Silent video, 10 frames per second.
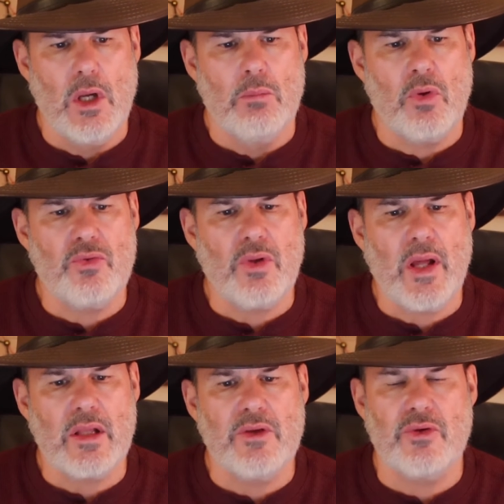Most
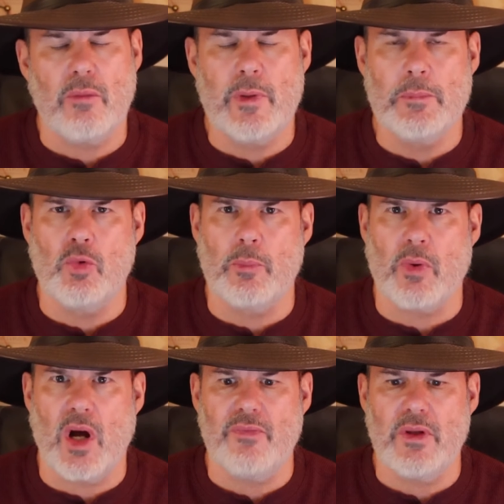likely some people would
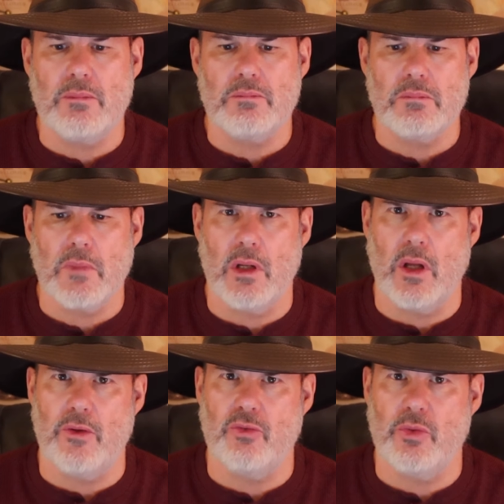profit, and
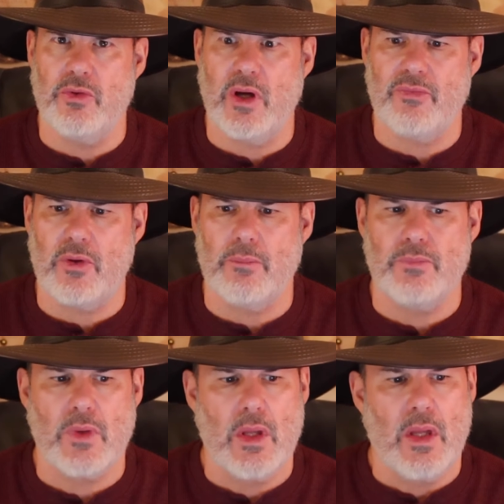others would suffer,
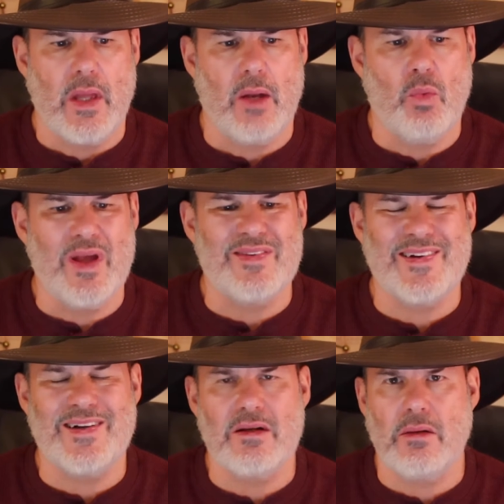in ways
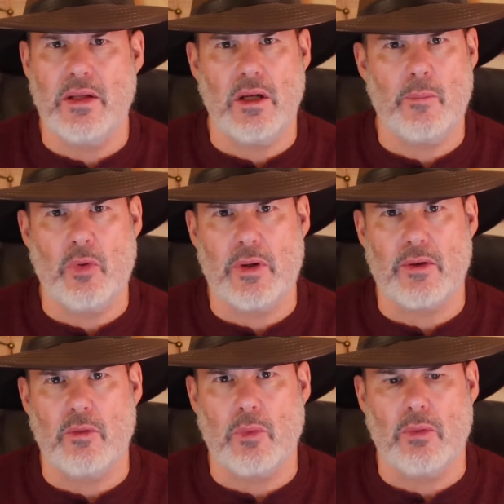utterly
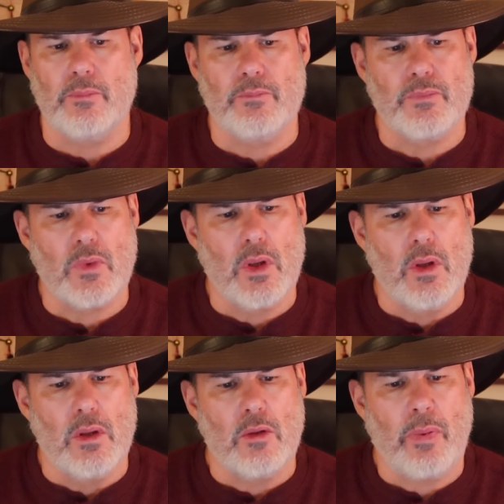unpredictable.
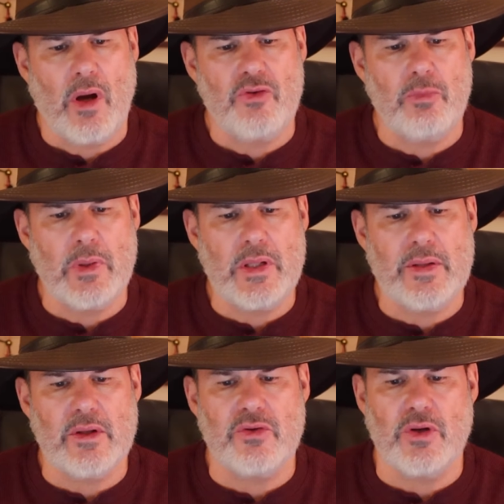The possibility
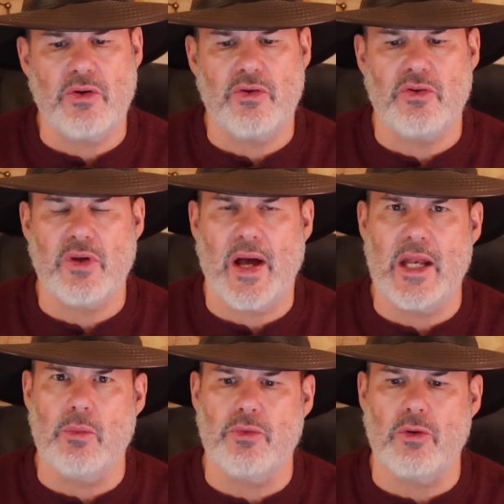that such a
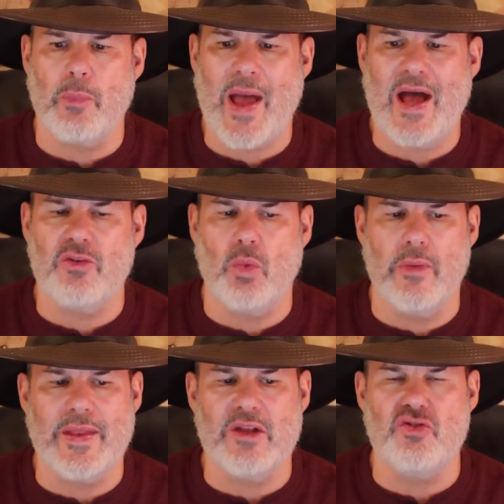society would surpass
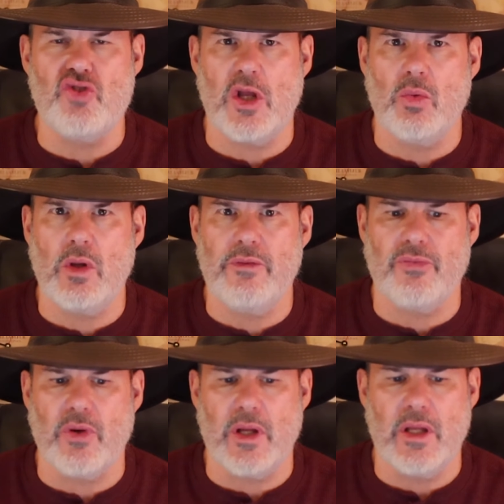one that is genuinely
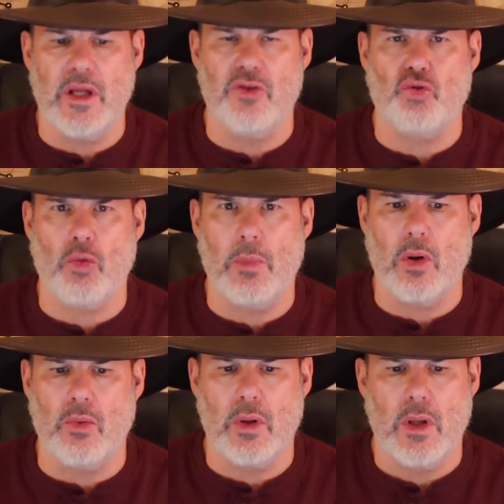free is
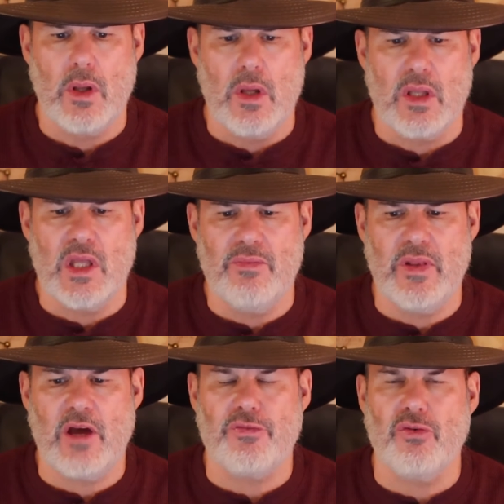remote, given
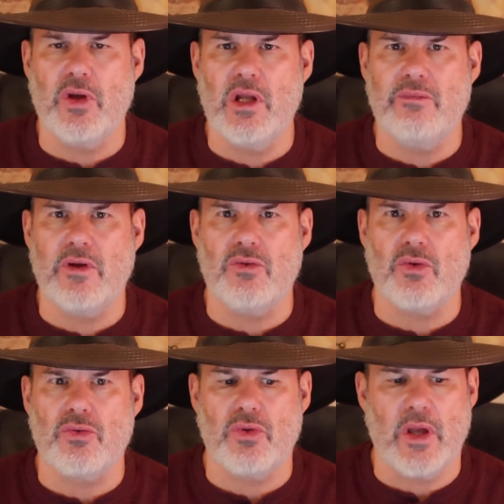that free
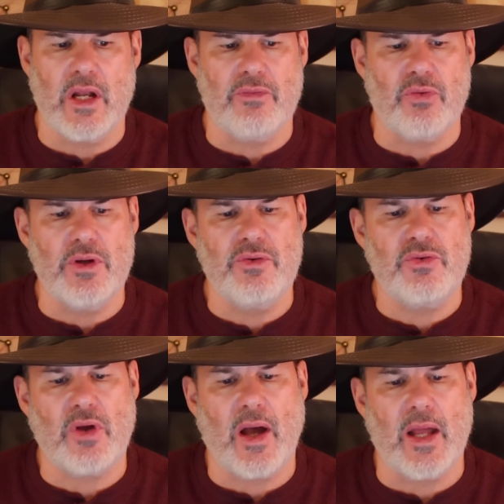individuals in a free
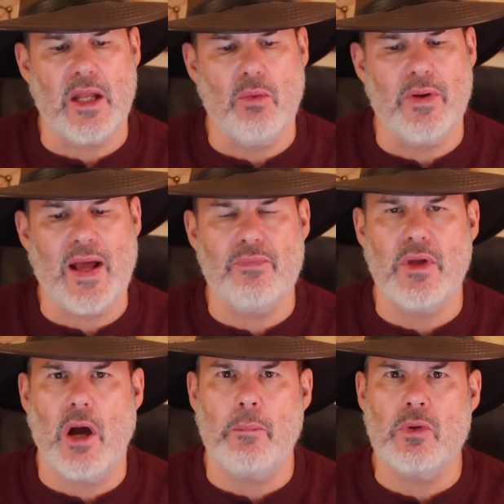society would have
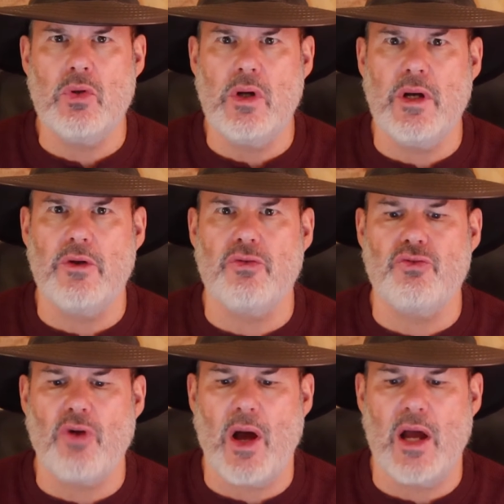the opportunity to
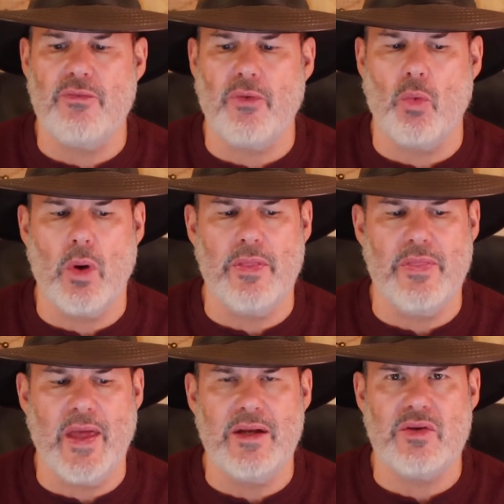strive for what
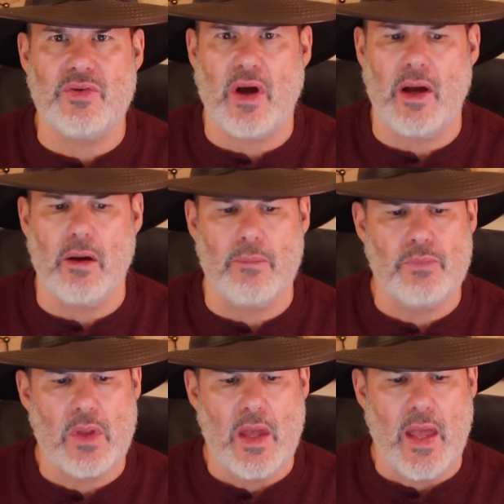they desire
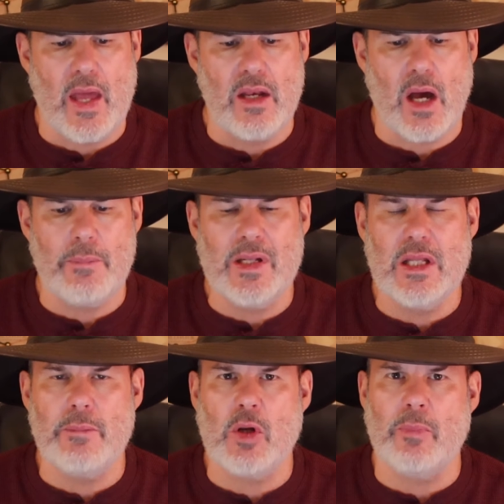and not be
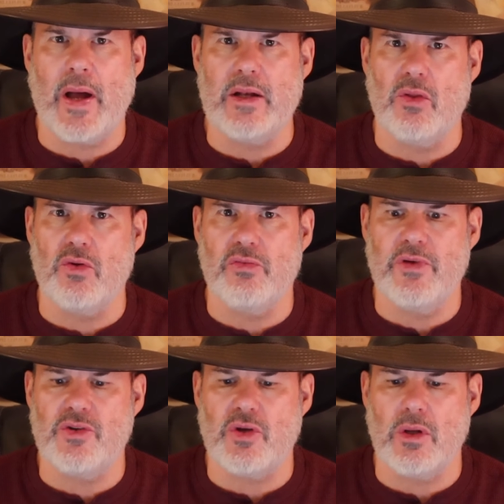limited by another's
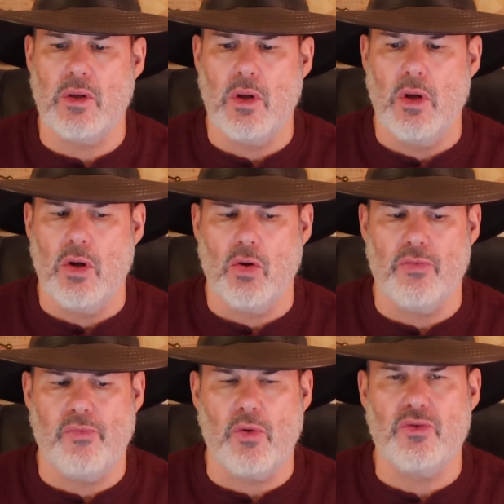vision or
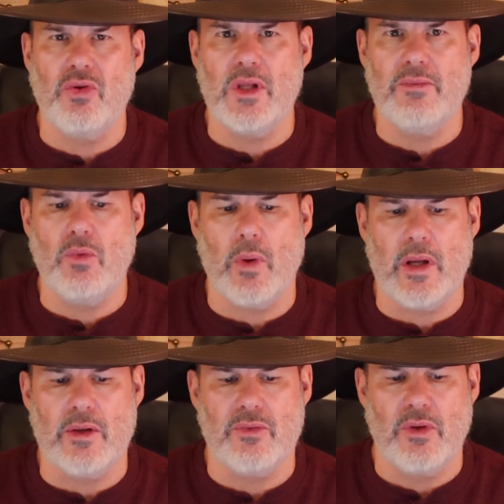forced to live in
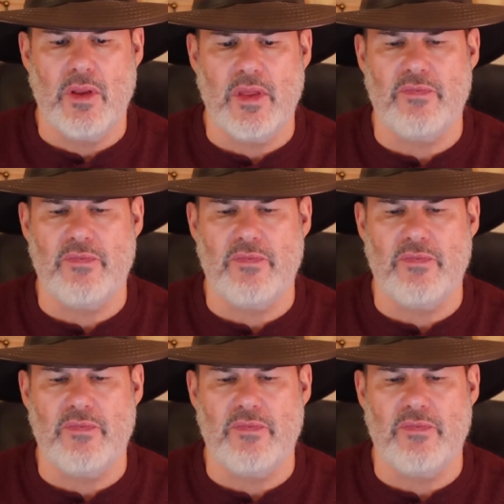ways they